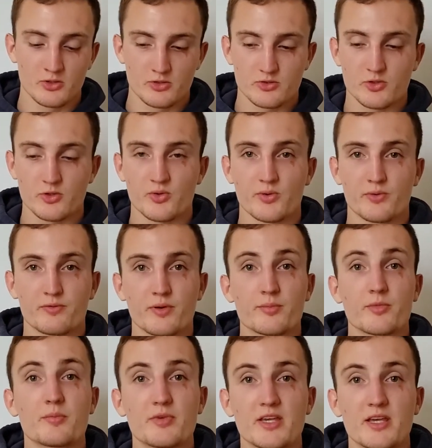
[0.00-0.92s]
So
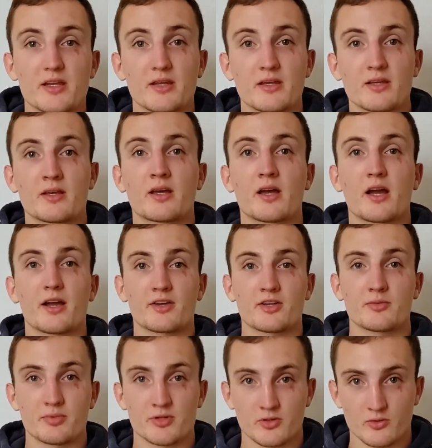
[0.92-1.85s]
from the beginning, I
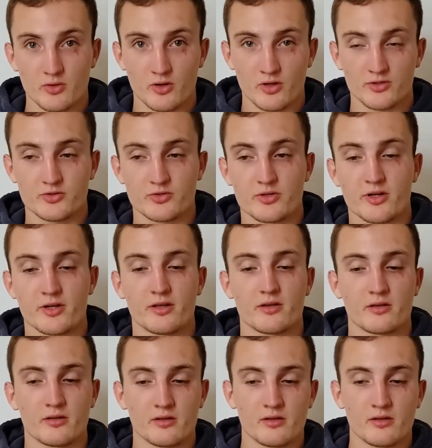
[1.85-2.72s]
had been cross-training.